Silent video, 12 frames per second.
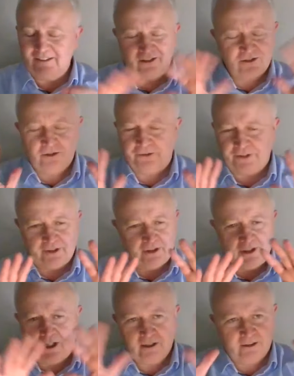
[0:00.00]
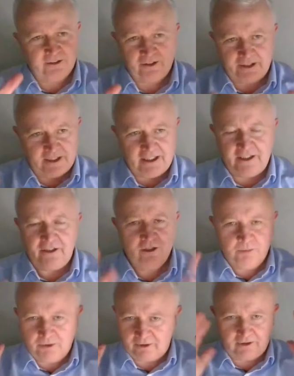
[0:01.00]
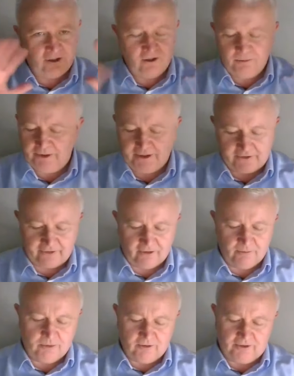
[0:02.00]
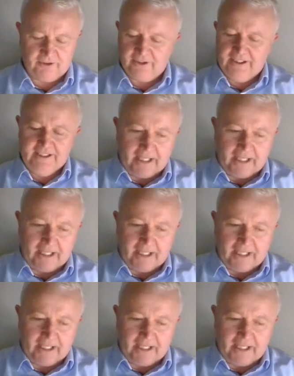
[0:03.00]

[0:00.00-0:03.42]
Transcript: Not just in Ireland or the EU, but globally, it's so important.